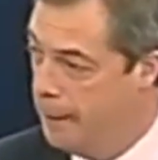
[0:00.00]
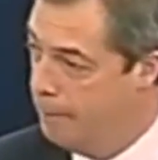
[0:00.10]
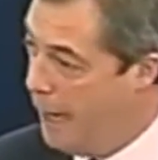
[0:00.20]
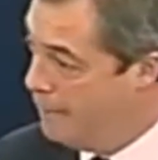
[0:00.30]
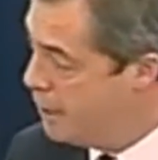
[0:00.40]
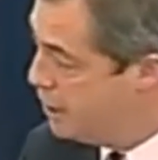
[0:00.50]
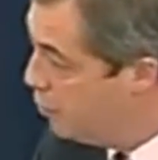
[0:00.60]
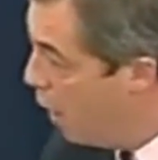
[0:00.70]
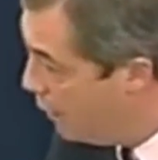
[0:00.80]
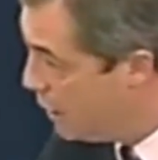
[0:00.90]
and perhaps this is
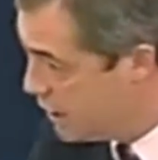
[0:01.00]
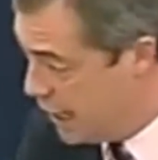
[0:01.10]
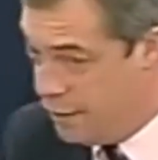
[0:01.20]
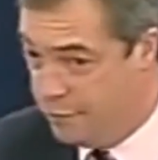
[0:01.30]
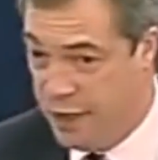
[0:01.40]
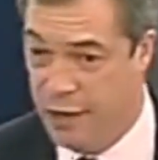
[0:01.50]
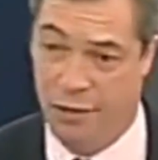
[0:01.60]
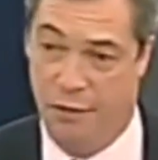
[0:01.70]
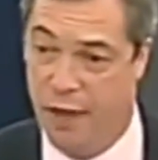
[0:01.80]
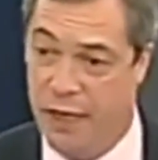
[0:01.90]
why we see the fear
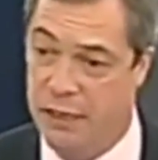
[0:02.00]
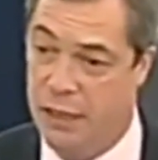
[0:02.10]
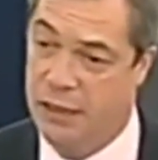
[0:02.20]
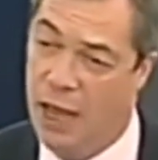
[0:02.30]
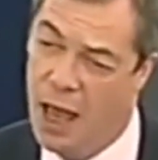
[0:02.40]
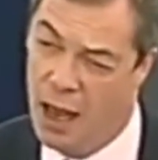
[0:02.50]
in the faces,